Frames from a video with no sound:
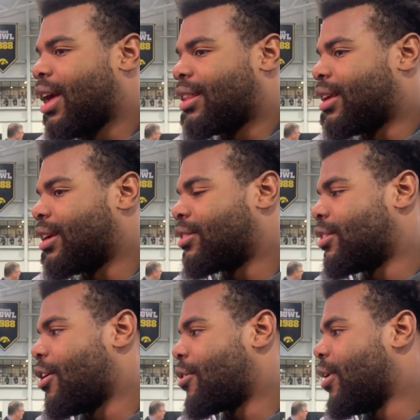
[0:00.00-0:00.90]
think it's
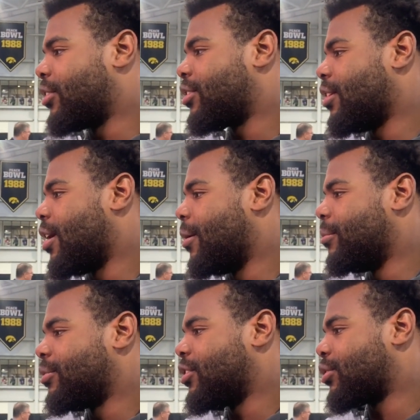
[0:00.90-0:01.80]
no
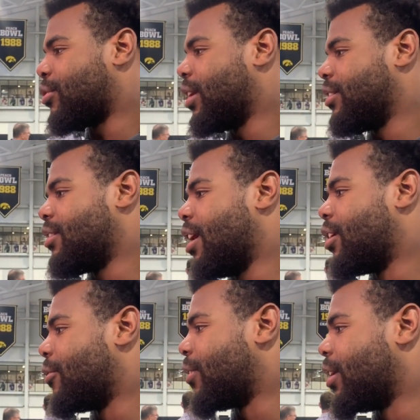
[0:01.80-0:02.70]
question. Just what he's
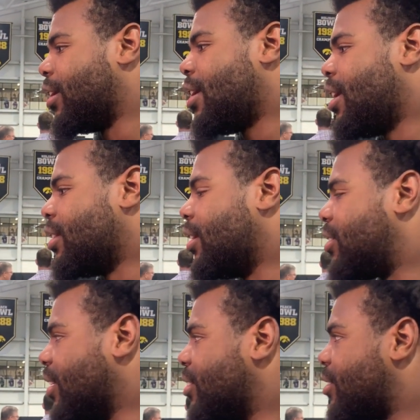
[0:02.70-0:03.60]
done over the
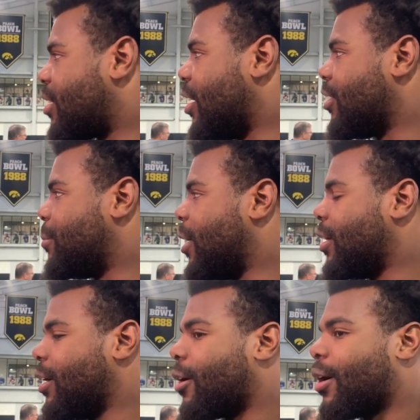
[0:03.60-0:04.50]
seasons that he's
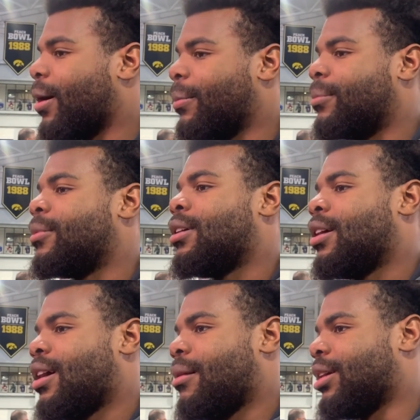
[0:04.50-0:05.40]
been here.
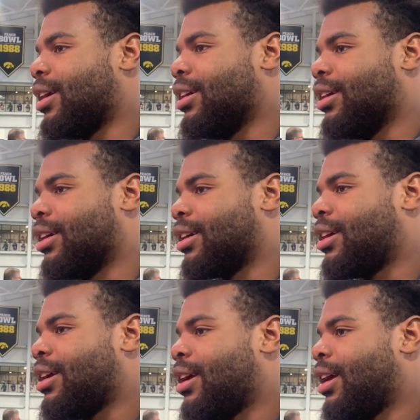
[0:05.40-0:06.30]
I mean,
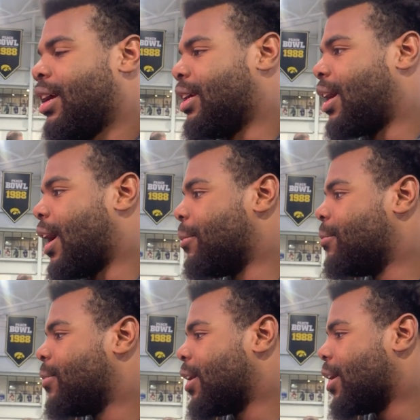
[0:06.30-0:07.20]
he
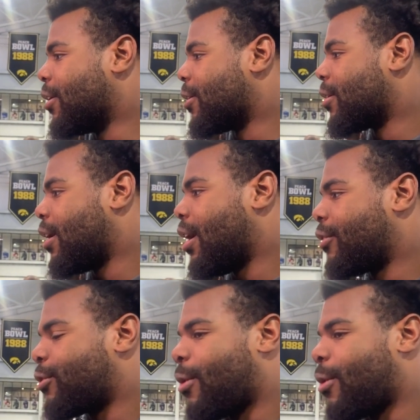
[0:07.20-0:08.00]
came here from